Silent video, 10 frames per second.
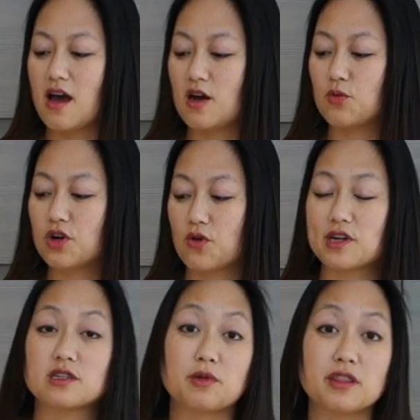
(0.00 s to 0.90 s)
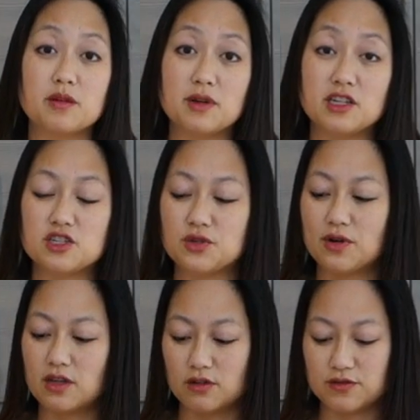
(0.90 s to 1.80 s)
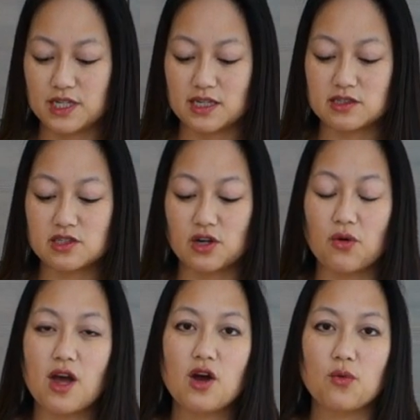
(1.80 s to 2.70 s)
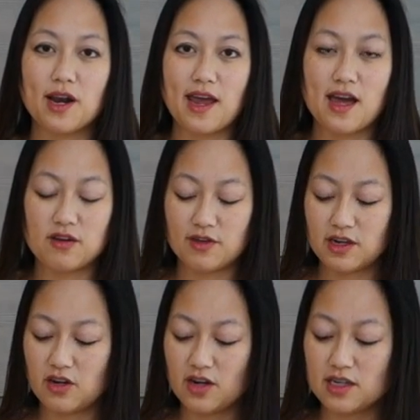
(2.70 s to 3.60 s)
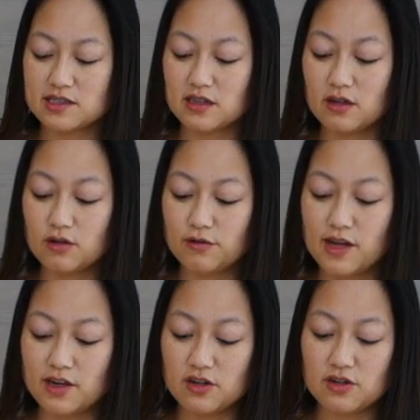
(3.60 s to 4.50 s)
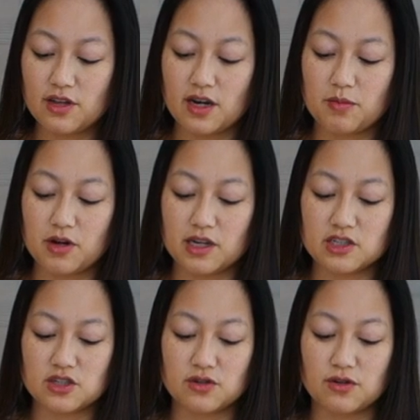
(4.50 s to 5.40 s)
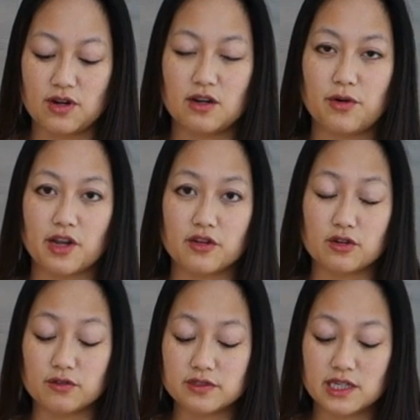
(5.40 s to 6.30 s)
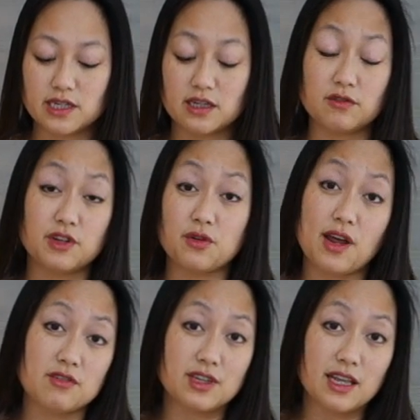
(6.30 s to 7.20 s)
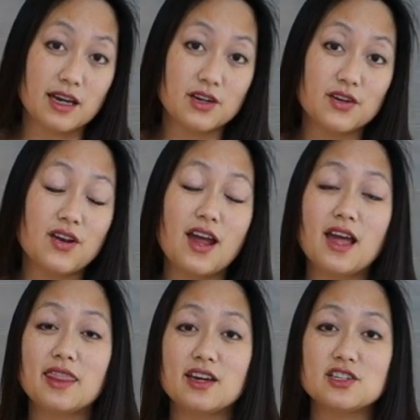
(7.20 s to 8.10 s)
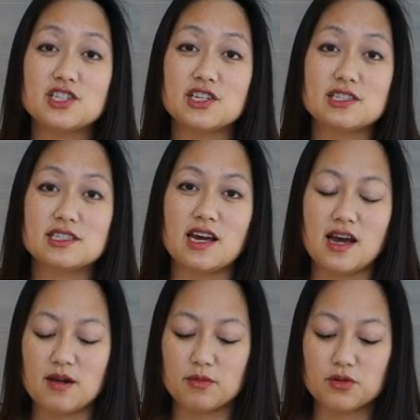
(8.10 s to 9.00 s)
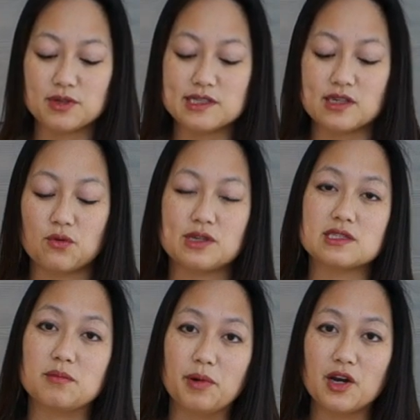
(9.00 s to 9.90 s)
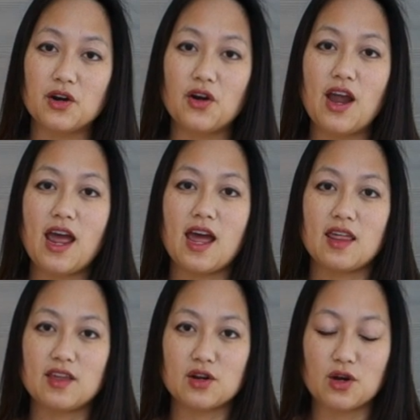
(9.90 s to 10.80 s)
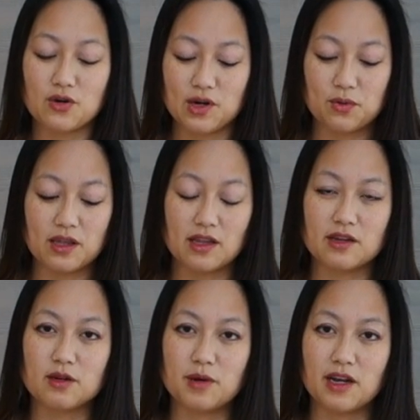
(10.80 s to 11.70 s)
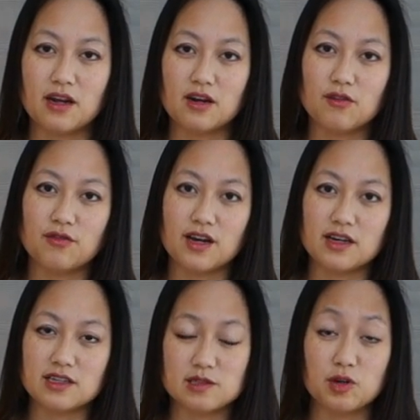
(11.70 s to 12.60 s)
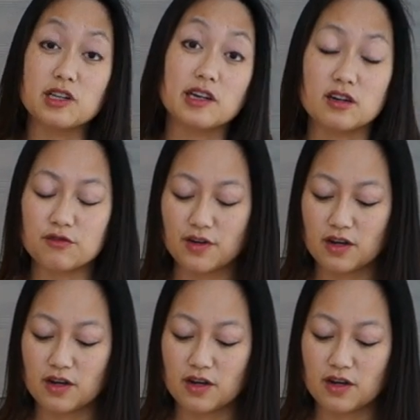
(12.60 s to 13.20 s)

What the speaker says: we're going to put them into a loaf tin. So what I have here is a loaf liner that I put into a regular loaf tin. If you don't have a liner, then just grease it with some butter and then coat it with a little bit of a sprinkling of